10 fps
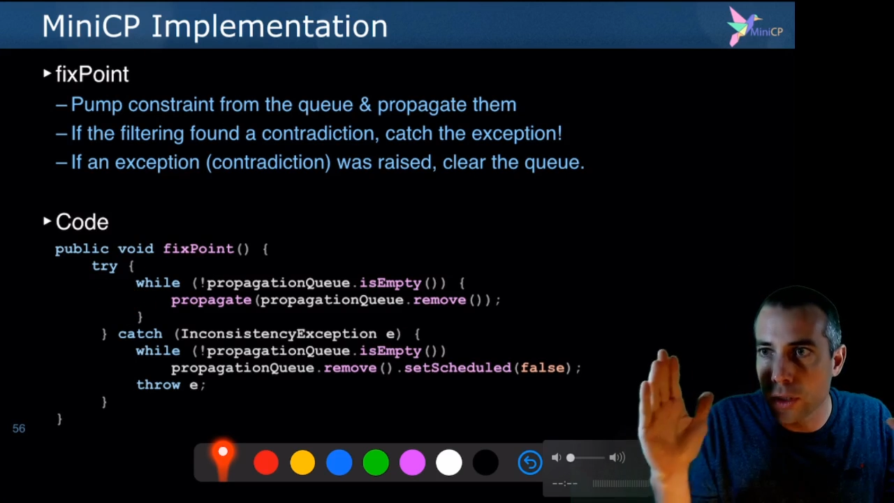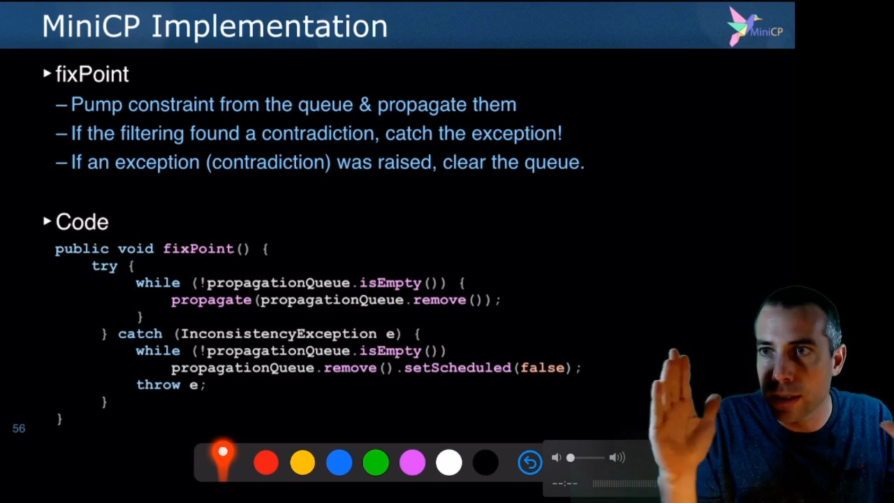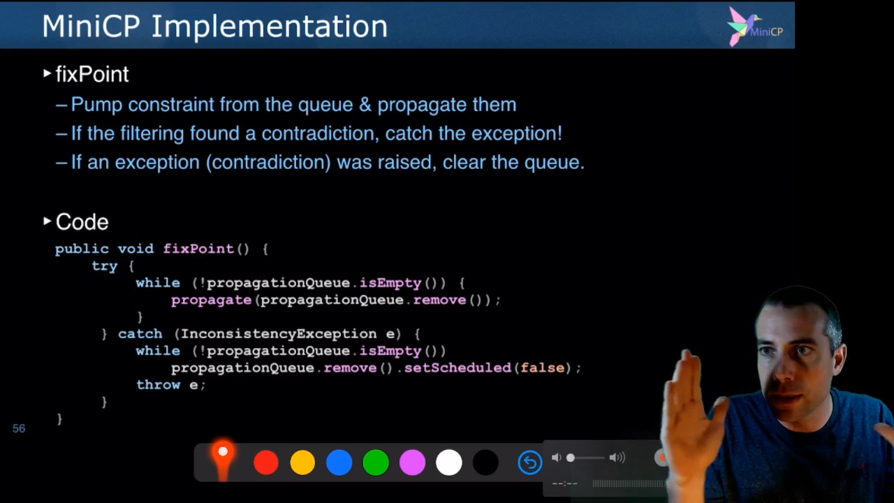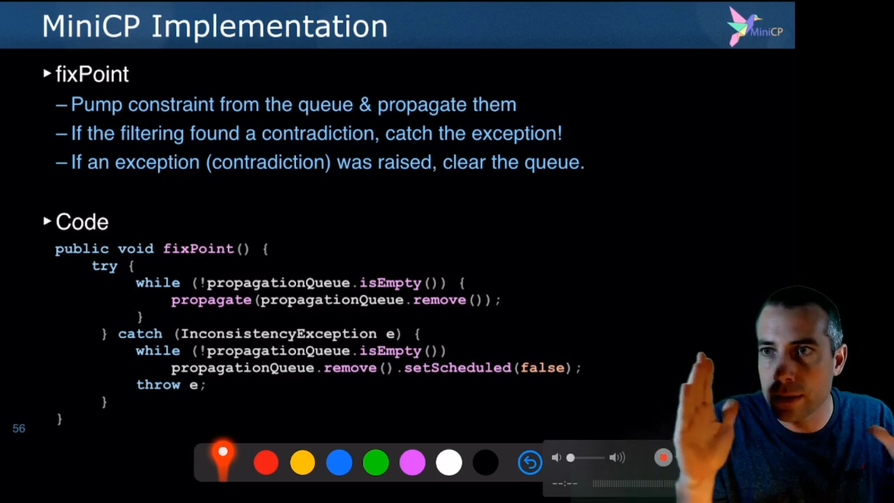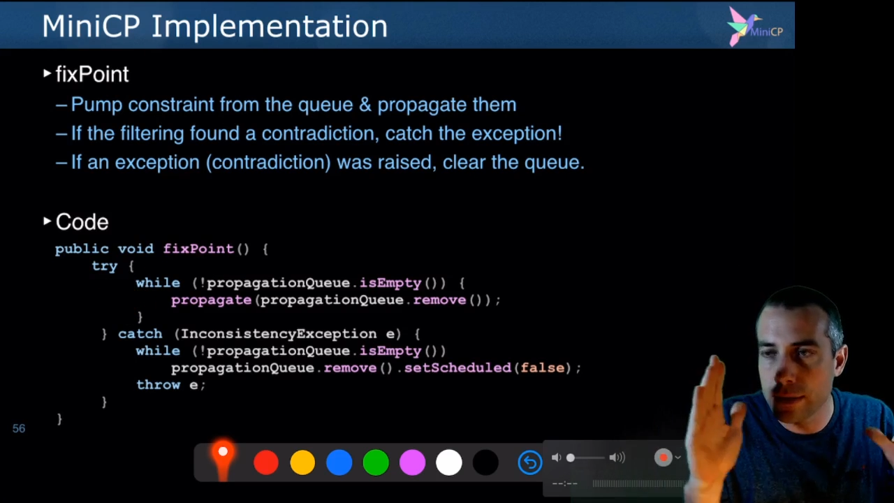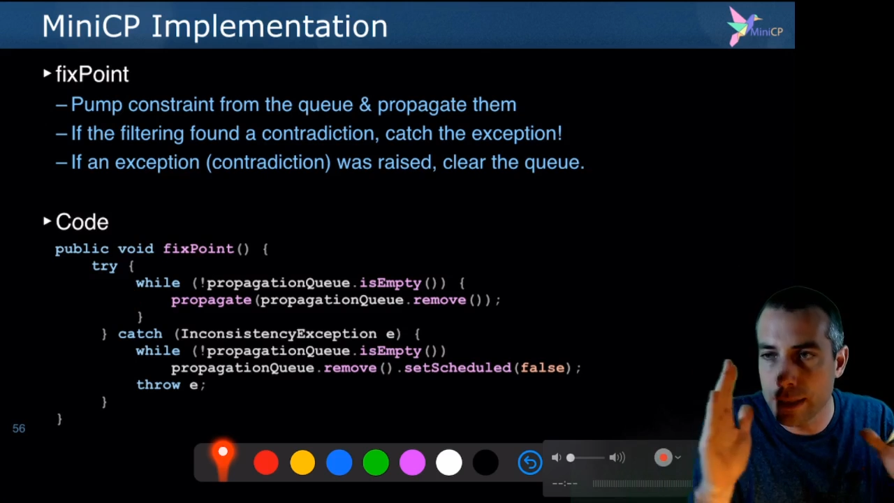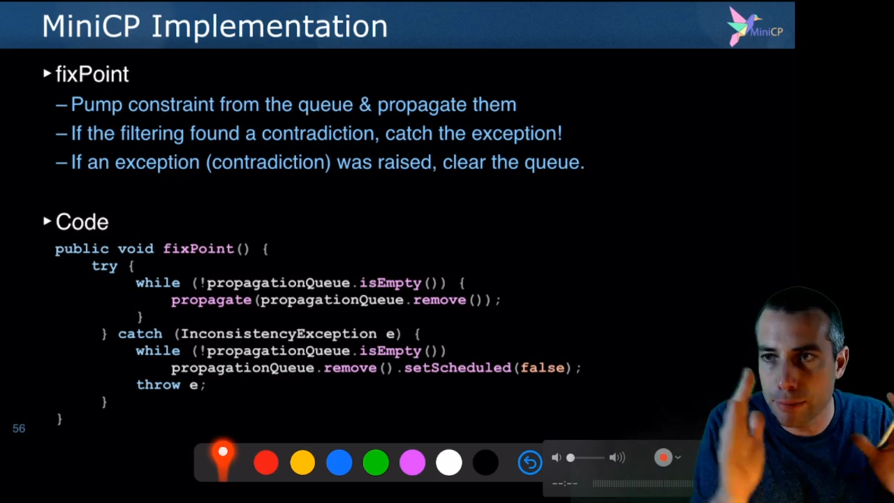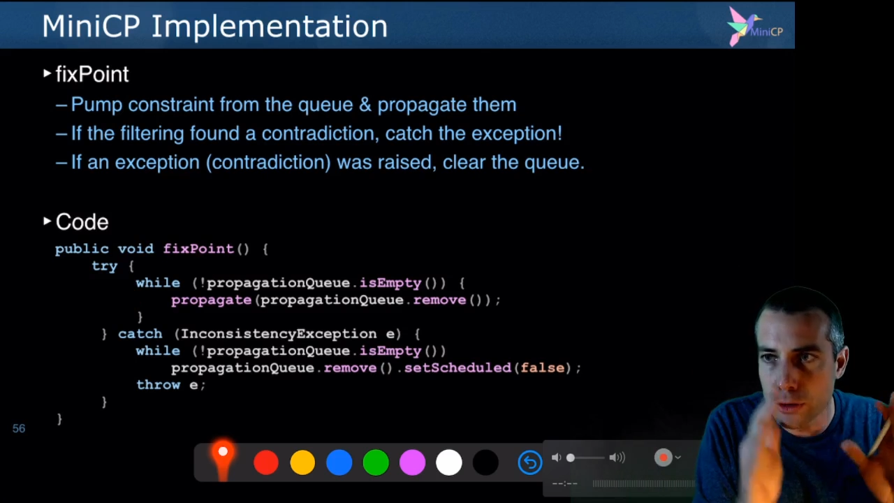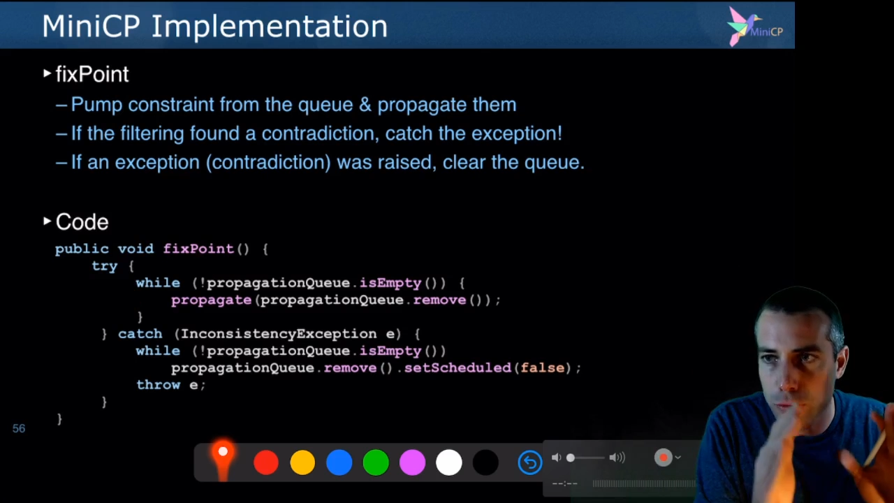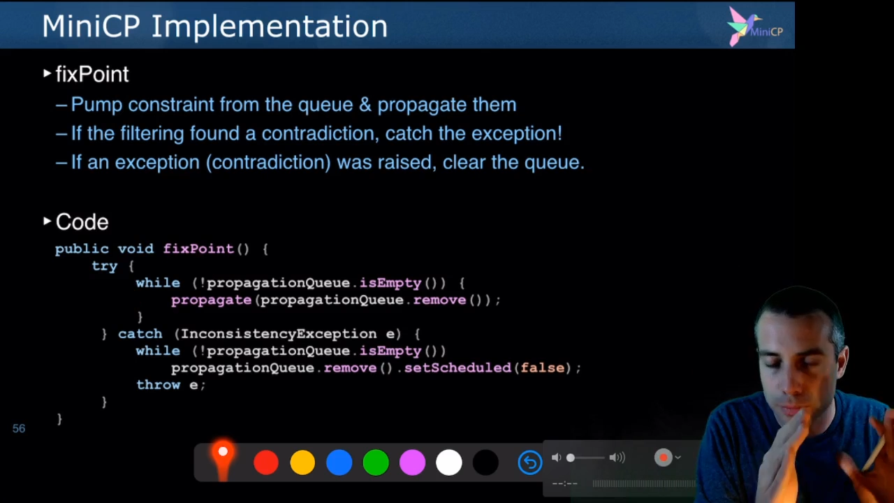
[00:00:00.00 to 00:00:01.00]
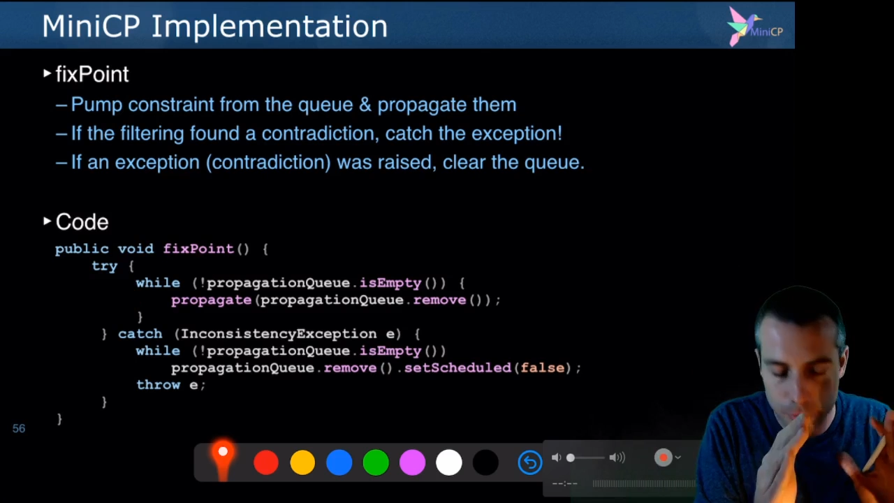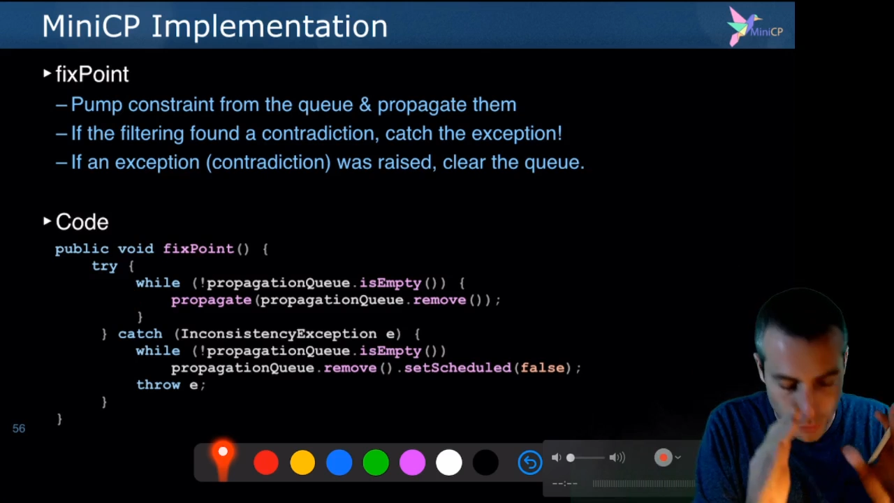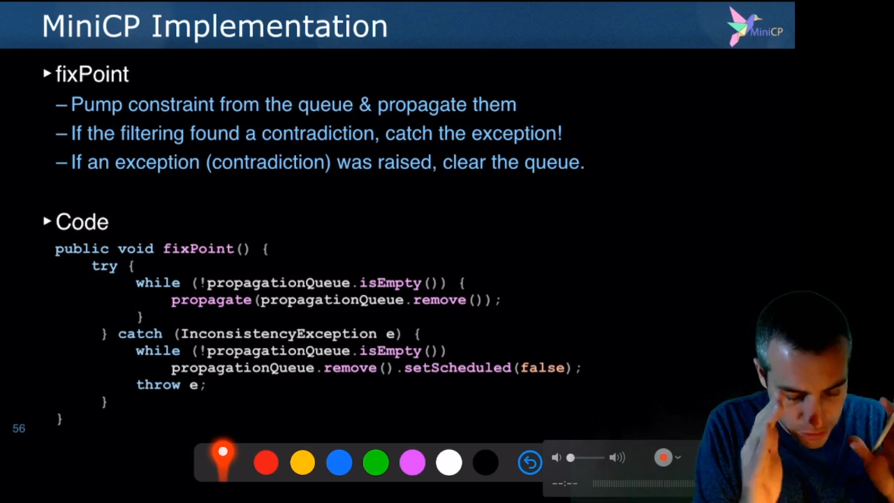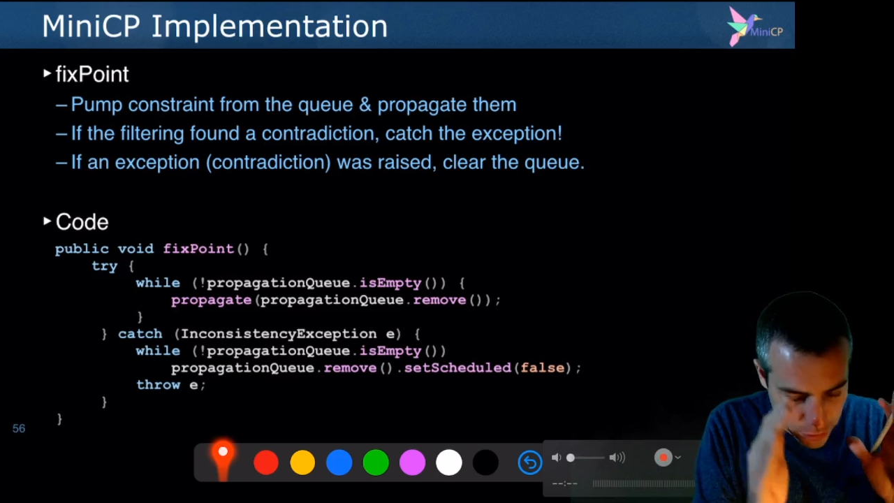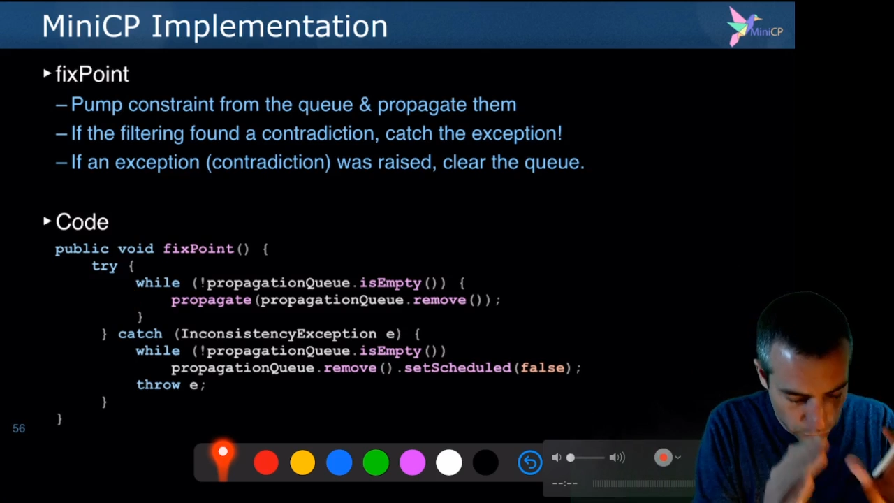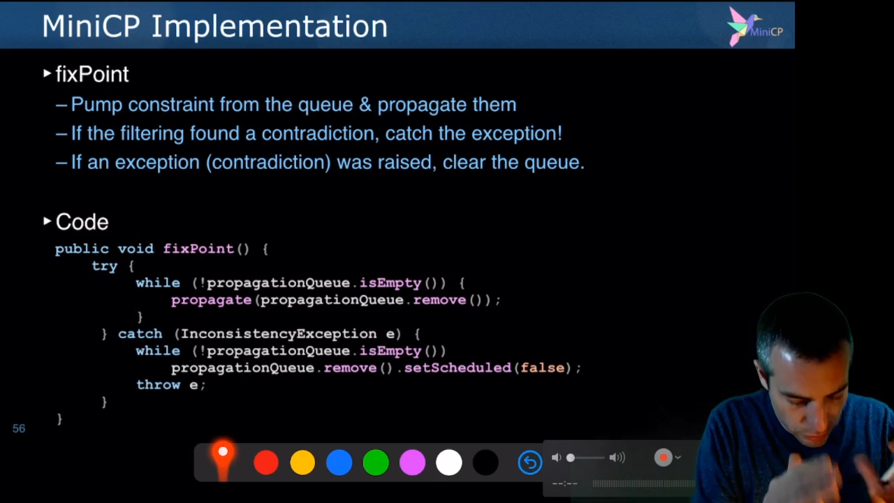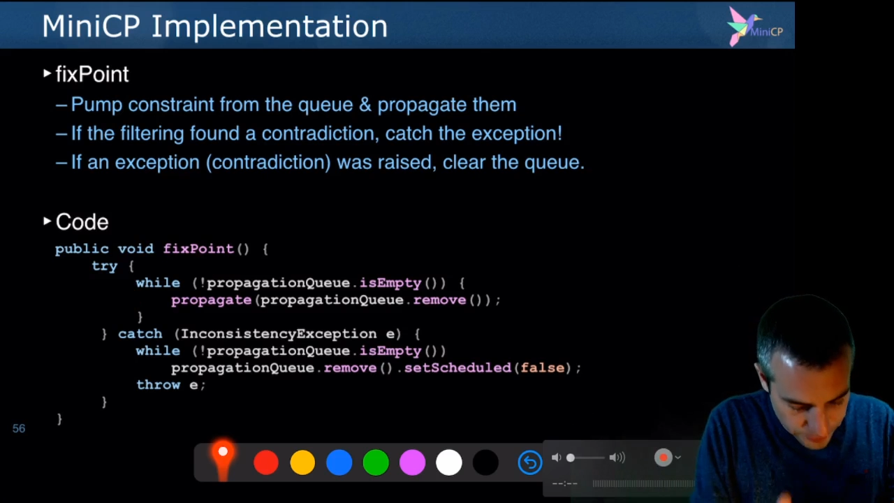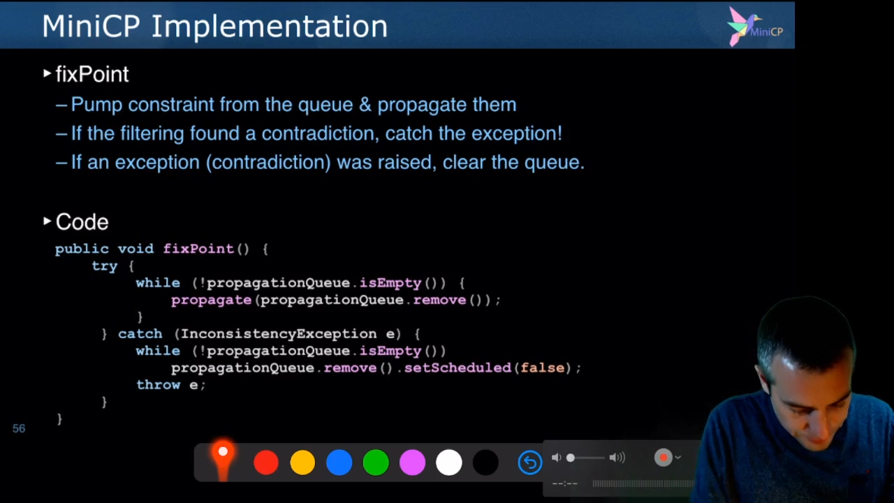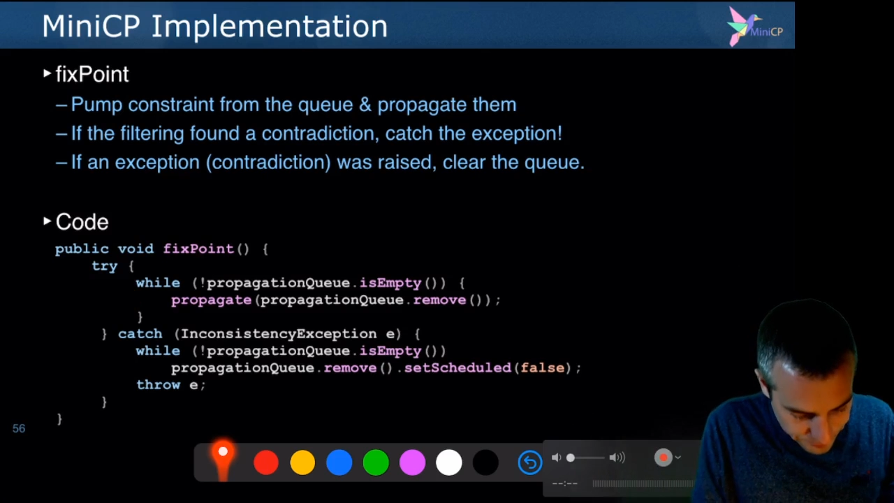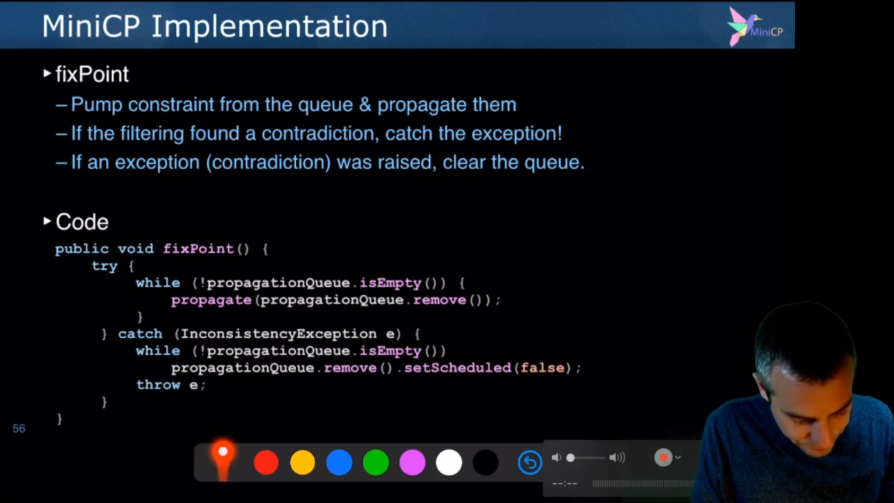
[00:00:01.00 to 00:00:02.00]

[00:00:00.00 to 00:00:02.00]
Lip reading: only reduce.